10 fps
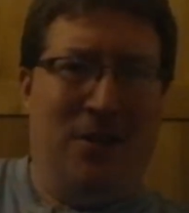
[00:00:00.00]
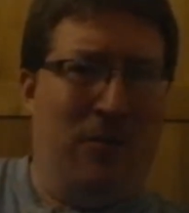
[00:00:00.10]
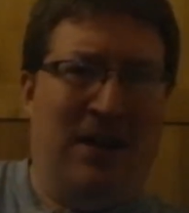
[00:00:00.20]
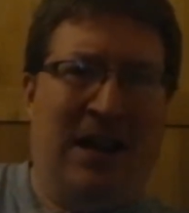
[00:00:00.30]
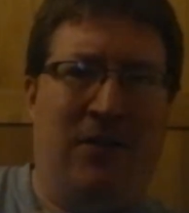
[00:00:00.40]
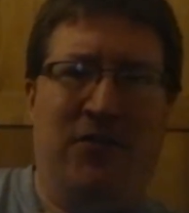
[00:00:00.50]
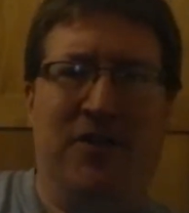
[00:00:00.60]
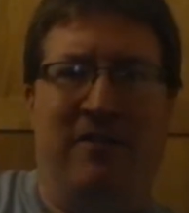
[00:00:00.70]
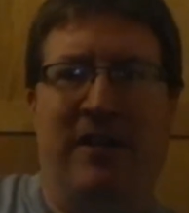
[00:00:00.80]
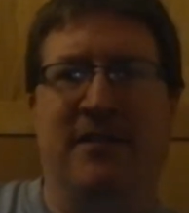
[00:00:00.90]
no one counts the
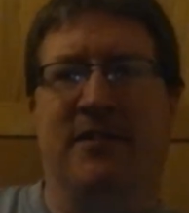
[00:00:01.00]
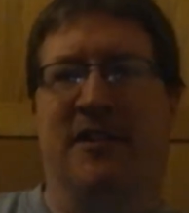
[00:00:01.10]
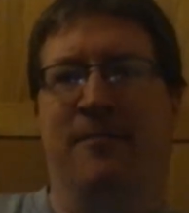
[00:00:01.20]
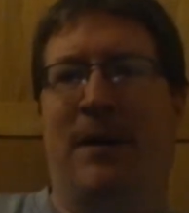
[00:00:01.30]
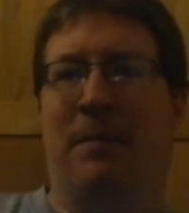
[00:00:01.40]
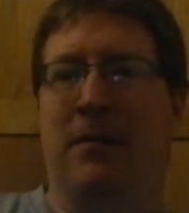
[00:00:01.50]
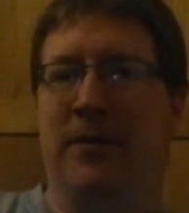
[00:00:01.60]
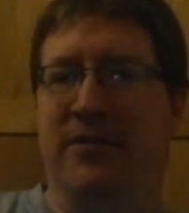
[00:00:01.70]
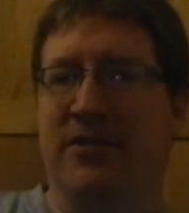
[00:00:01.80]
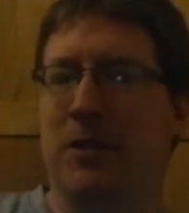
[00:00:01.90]
director's cut of Batman
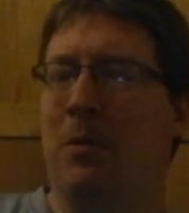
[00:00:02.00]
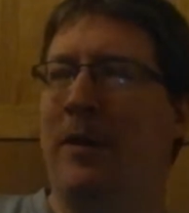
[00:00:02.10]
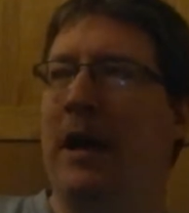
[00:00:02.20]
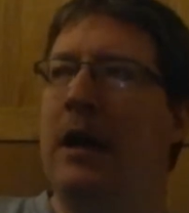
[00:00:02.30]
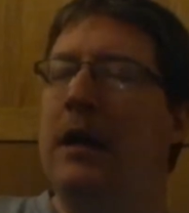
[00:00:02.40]
versus Superman.